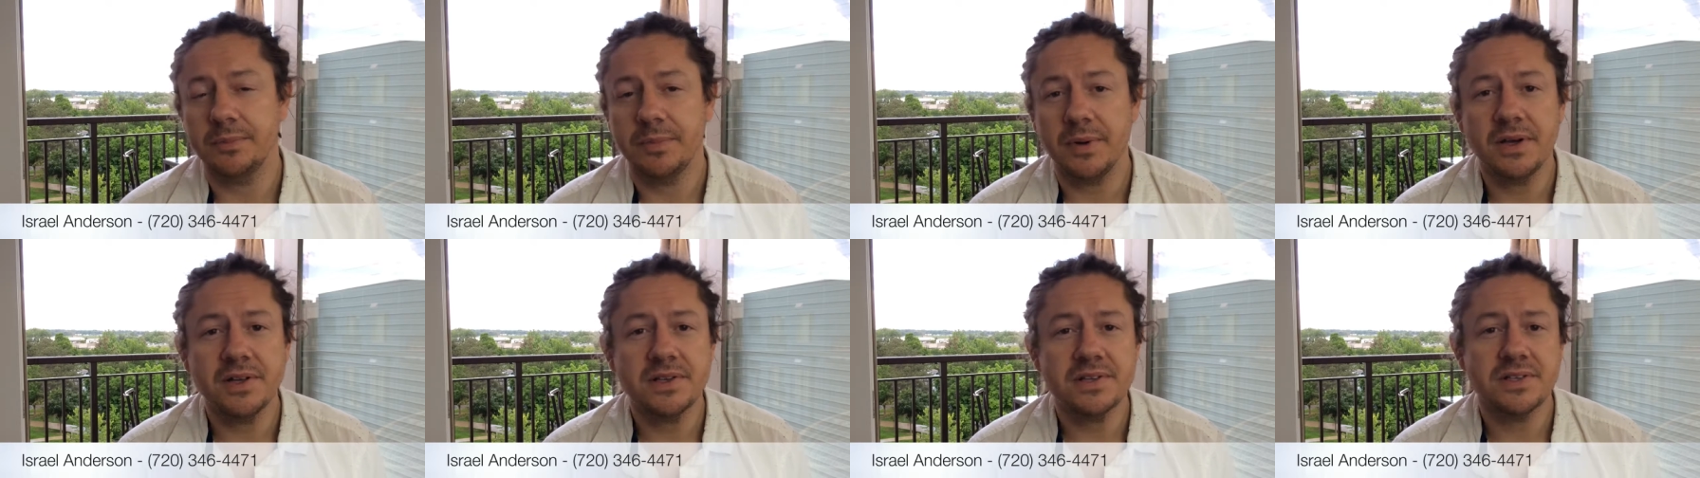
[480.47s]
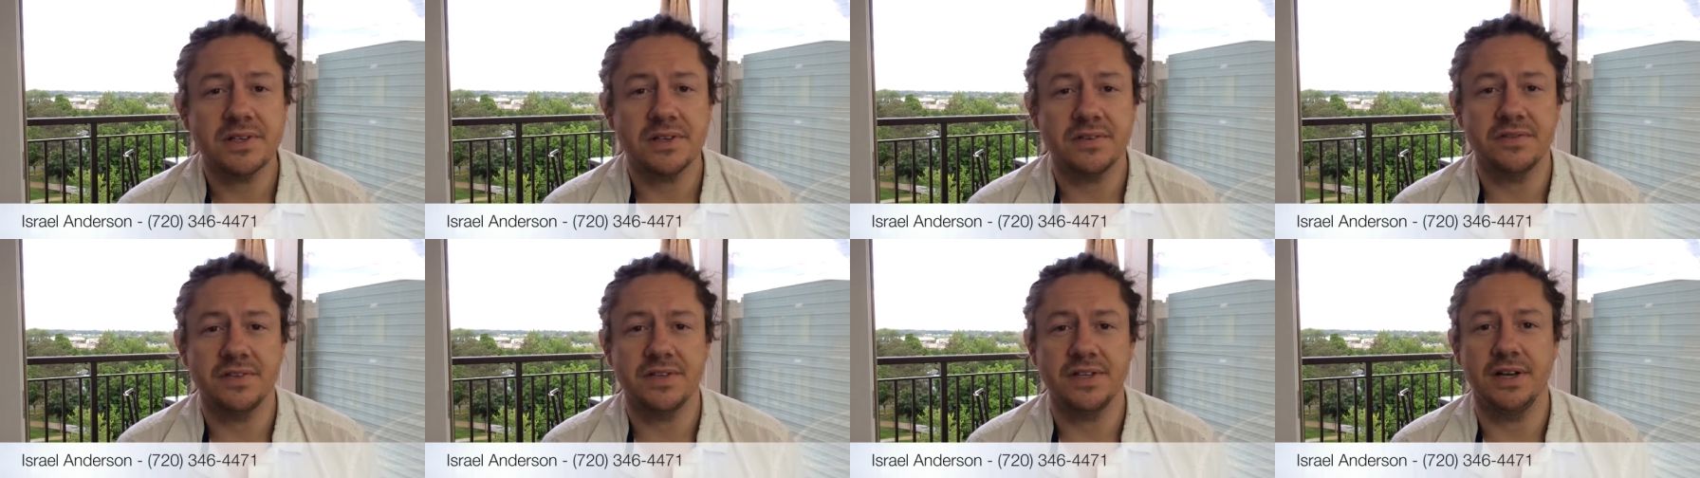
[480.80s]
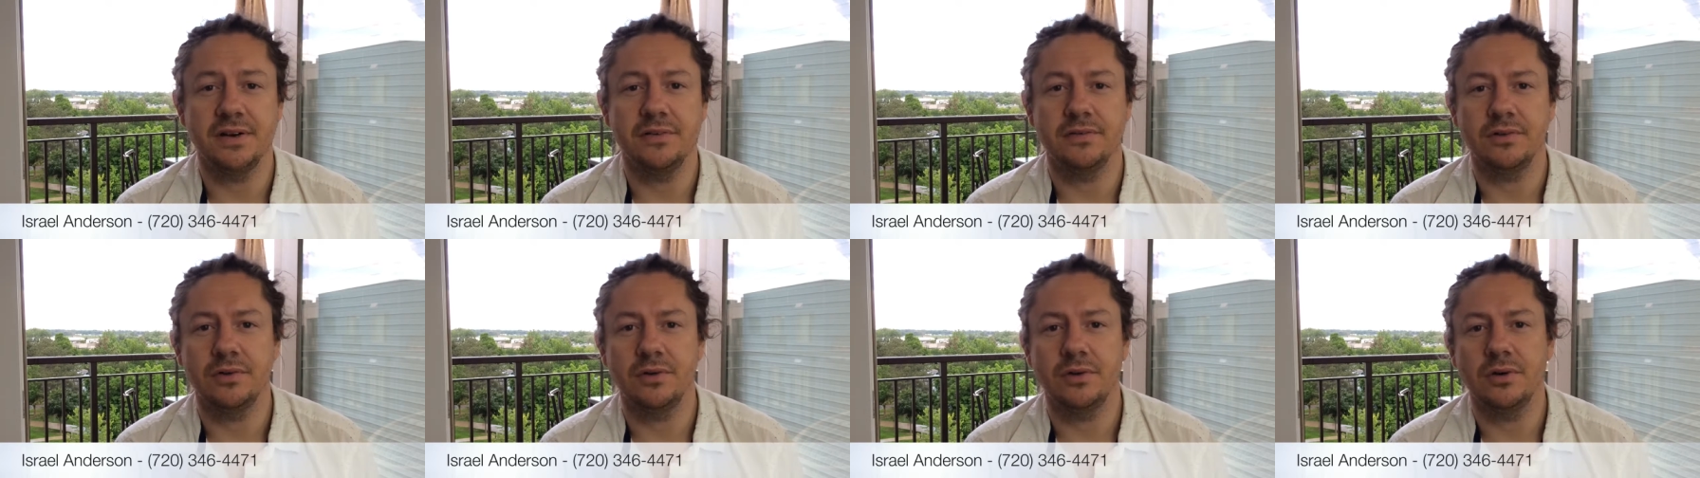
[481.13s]
to positive
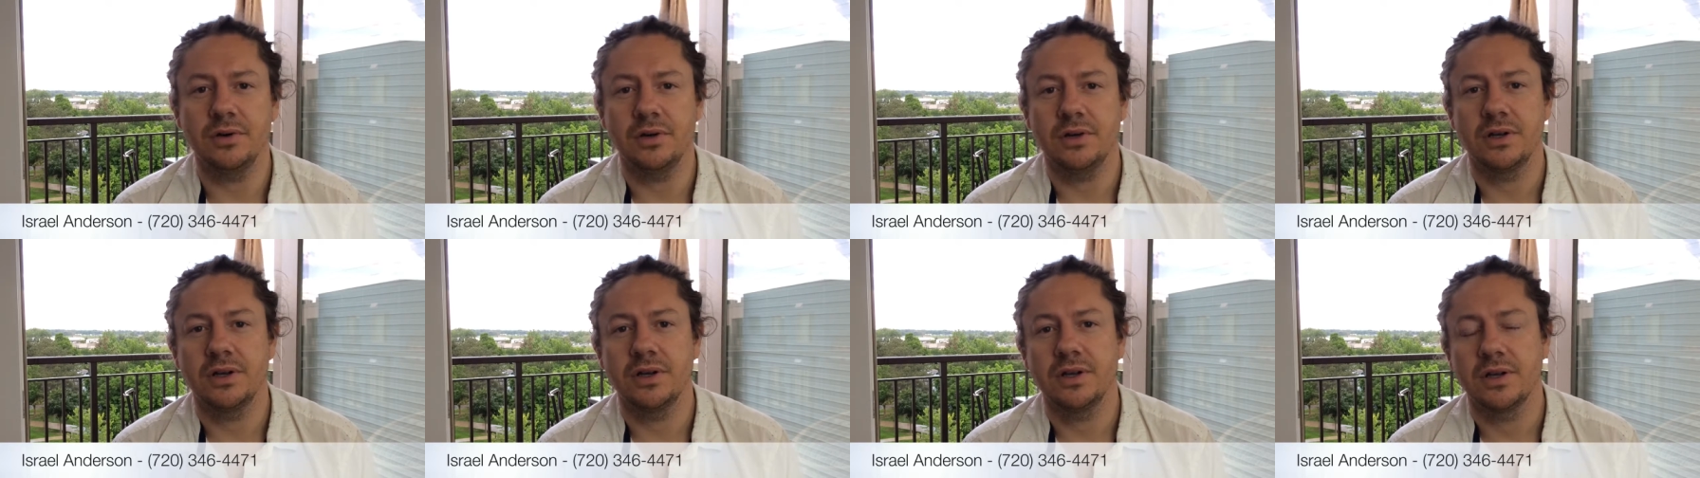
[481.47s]
self-talk.